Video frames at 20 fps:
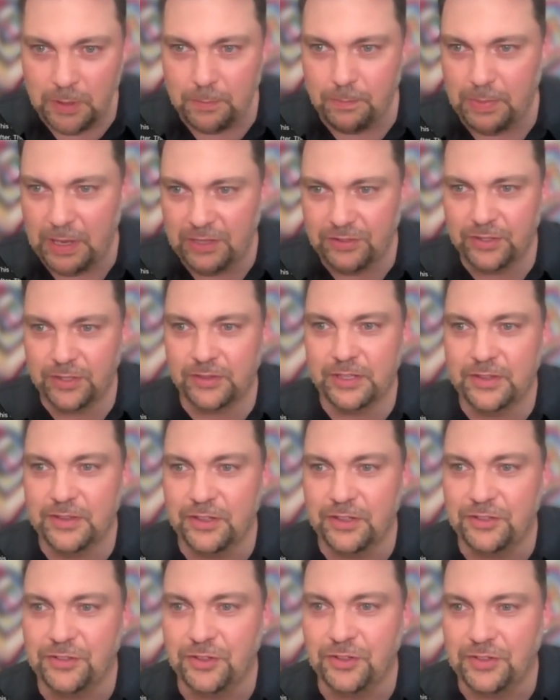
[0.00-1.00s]
Basically,
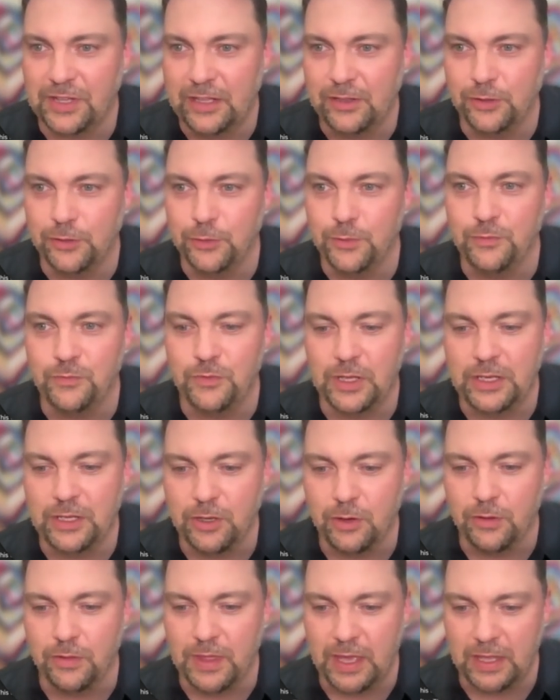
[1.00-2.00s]
this is a loom
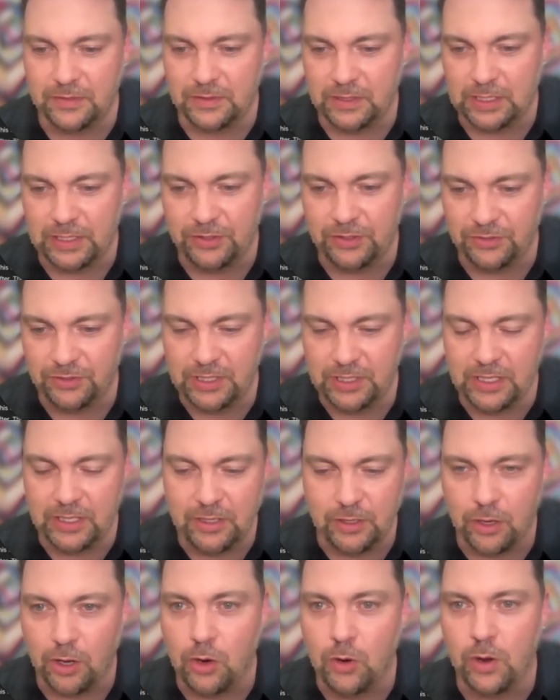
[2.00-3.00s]
video that the
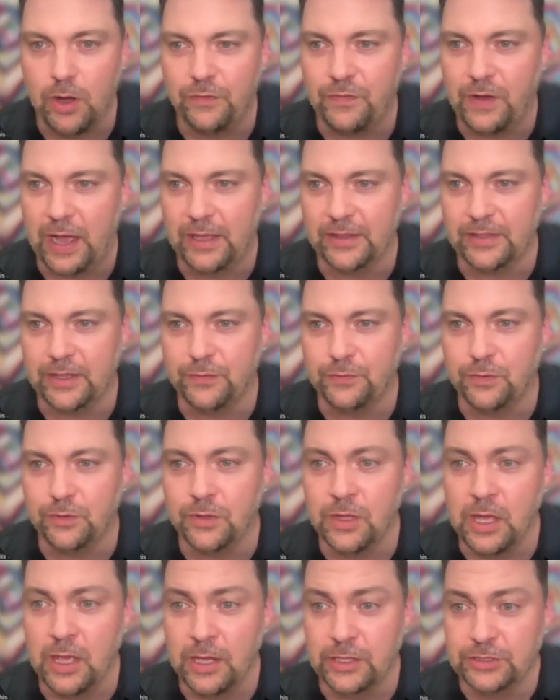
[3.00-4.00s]
CEO of High Level
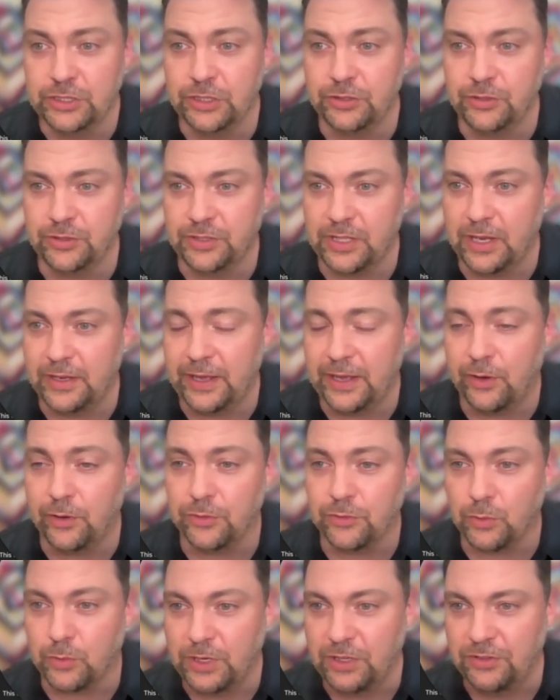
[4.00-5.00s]
just sent
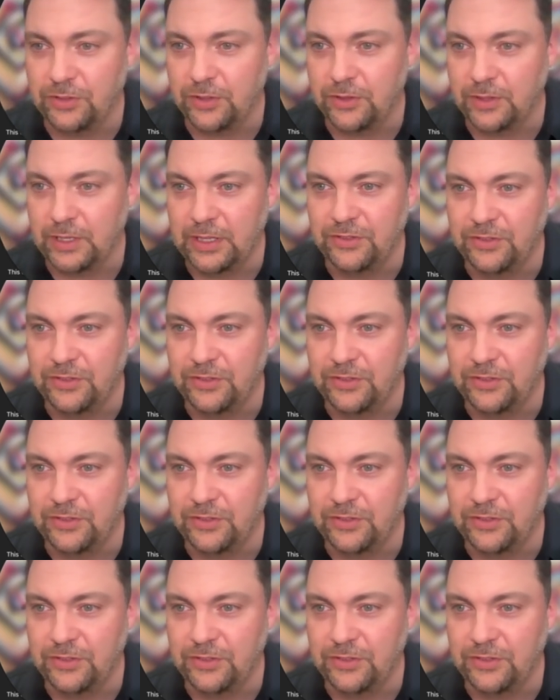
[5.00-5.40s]
out recently.